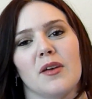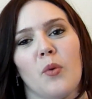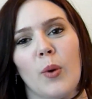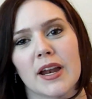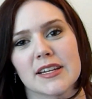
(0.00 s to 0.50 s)

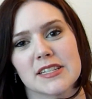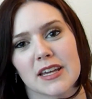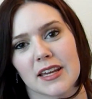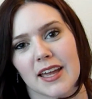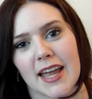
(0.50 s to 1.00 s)
wanted to
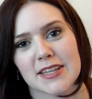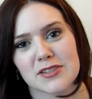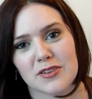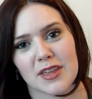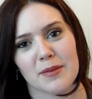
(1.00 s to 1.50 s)

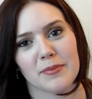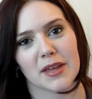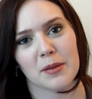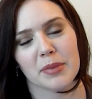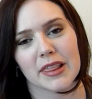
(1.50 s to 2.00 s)
answer them
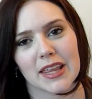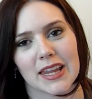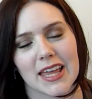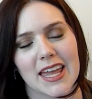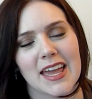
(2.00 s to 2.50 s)

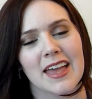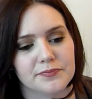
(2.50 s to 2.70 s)
completely.